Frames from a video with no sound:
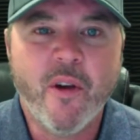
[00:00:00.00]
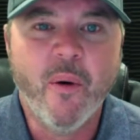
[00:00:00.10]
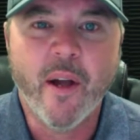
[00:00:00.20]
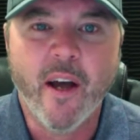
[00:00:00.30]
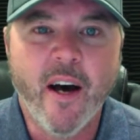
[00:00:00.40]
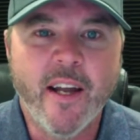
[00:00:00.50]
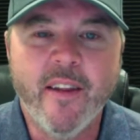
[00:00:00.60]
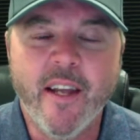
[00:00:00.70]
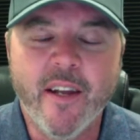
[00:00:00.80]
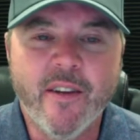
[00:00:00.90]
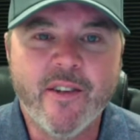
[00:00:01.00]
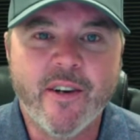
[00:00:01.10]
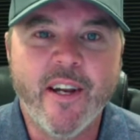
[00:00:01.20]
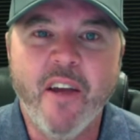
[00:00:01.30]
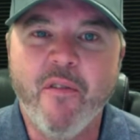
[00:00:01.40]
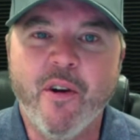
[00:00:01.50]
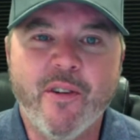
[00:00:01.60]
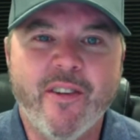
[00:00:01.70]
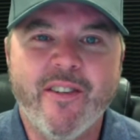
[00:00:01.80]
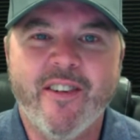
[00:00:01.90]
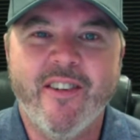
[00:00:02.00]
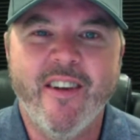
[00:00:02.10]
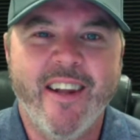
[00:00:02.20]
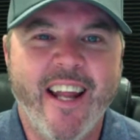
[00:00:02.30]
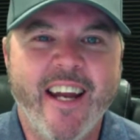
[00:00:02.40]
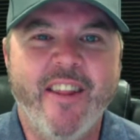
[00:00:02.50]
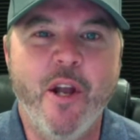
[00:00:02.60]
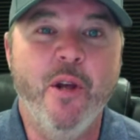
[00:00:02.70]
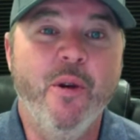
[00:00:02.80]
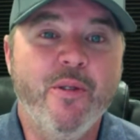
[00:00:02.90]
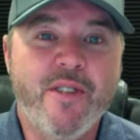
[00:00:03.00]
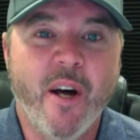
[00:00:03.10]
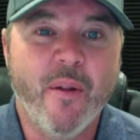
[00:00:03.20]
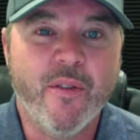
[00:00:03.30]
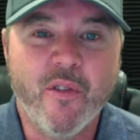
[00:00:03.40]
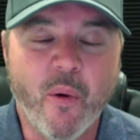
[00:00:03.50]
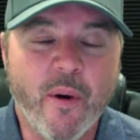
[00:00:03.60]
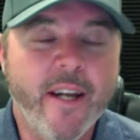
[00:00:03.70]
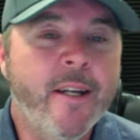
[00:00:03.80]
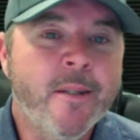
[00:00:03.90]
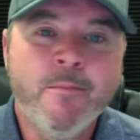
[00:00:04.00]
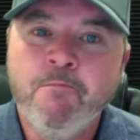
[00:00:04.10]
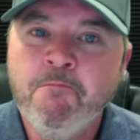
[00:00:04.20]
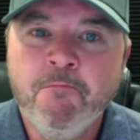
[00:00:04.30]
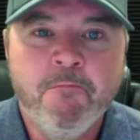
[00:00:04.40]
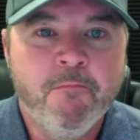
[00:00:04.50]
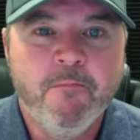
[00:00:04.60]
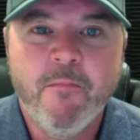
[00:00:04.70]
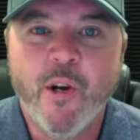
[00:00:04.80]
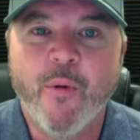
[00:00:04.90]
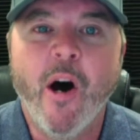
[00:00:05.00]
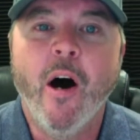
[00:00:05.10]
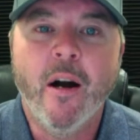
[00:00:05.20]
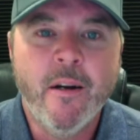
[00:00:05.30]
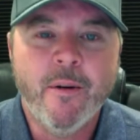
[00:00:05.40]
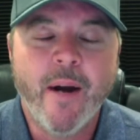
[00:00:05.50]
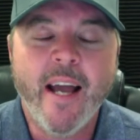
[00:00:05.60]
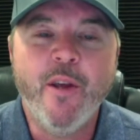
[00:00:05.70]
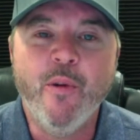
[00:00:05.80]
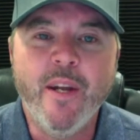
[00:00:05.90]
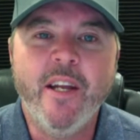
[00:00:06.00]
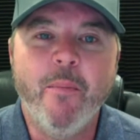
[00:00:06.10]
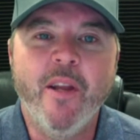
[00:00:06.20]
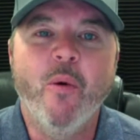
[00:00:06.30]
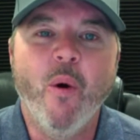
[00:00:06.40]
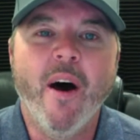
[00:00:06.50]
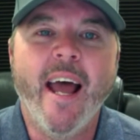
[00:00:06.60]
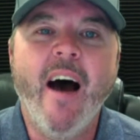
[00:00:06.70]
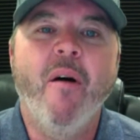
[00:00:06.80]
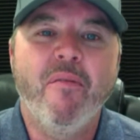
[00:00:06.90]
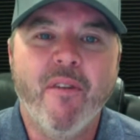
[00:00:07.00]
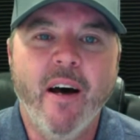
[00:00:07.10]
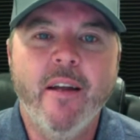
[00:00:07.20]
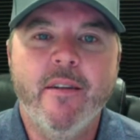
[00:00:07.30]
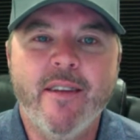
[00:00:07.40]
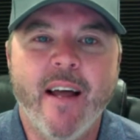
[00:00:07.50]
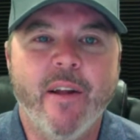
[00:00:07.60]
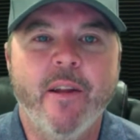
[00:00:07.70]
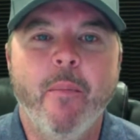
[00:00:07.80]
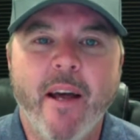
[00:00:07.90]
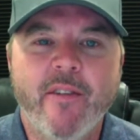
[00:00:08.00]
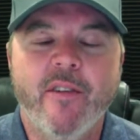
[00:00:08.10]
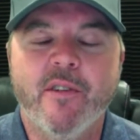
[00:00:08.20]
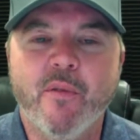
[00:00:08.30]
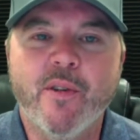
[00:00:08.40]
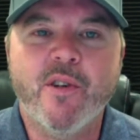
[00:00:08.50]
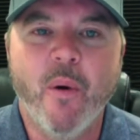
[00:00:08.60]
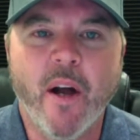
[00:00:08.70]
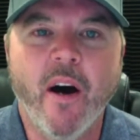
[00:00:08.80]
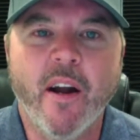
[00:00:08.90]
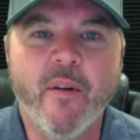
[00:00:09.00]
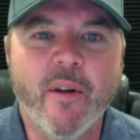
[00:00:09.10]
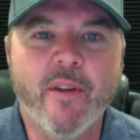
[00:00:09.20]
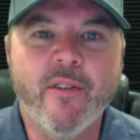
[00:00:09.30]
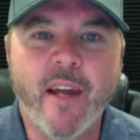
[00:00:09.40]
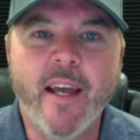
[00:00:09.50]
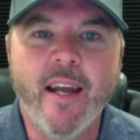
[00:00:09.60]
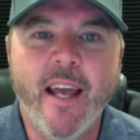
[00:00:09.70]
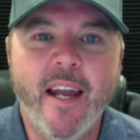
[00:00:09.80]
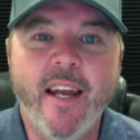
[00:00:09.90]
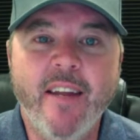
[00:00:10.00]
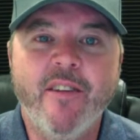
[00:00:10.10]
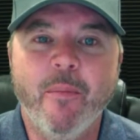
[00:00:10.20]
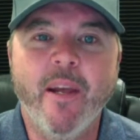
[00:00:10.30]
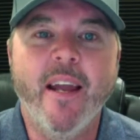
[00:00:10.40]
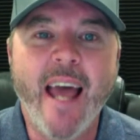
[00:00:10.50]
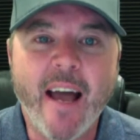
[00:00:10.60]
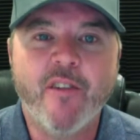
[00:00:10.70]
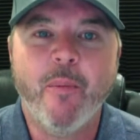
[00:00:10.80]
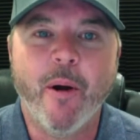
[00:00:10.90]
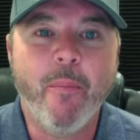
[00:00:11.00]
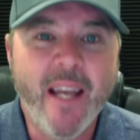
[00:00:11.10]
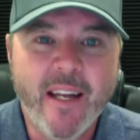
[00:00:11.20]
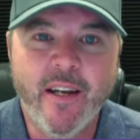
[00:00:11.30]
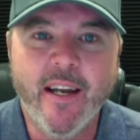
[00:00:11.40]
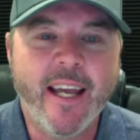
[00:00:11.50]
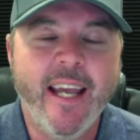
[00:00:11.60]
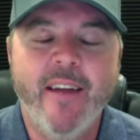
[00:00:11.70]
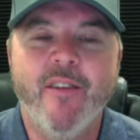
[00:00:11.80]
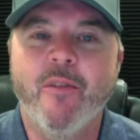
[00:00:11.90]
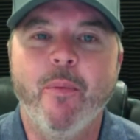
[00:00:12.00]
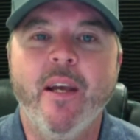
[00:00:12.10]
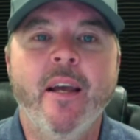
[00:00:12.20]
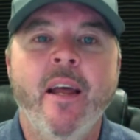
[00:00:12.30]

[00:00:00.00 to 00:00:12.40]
going on in the industry, if you're just letting the news tell the story, you're wrong, right? You need to be the one out front telling the message of what's going on in real estate. And it needs to be an expert opinion. It can't just be